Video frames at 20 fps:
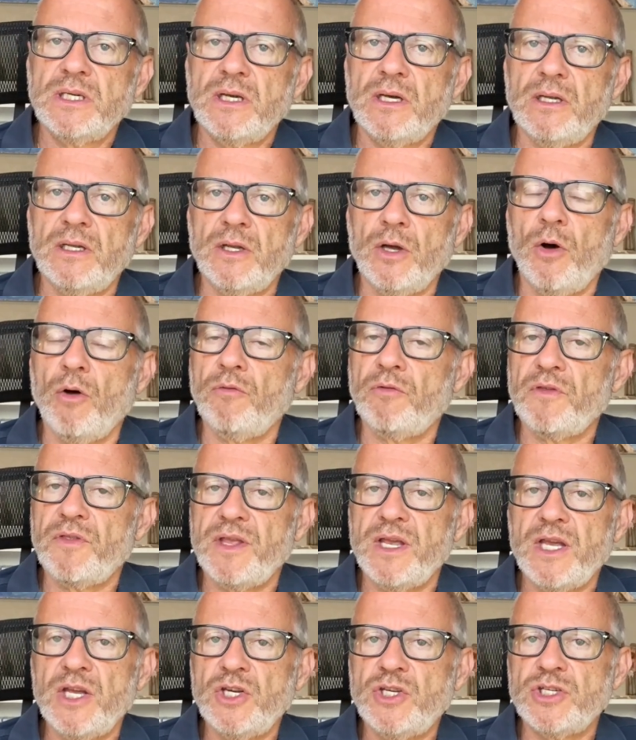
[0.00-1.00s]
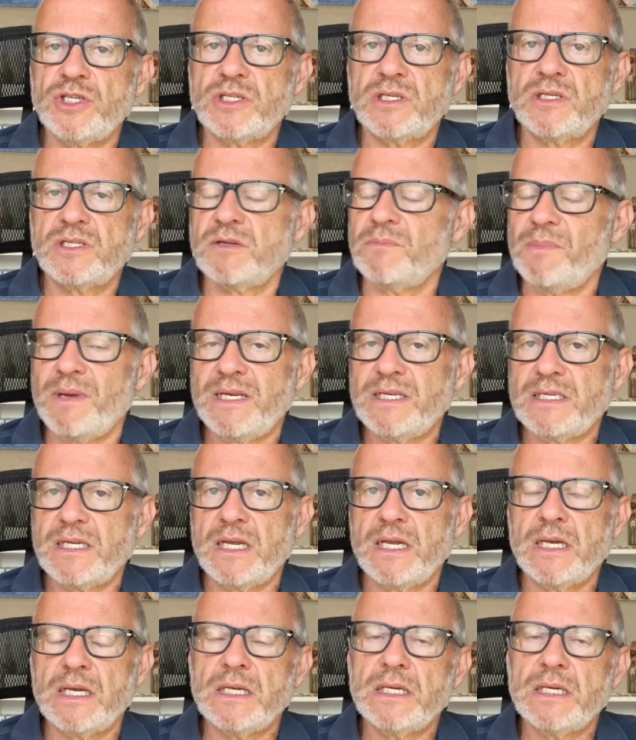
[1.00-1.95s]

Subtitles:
over the ages. It's amazing.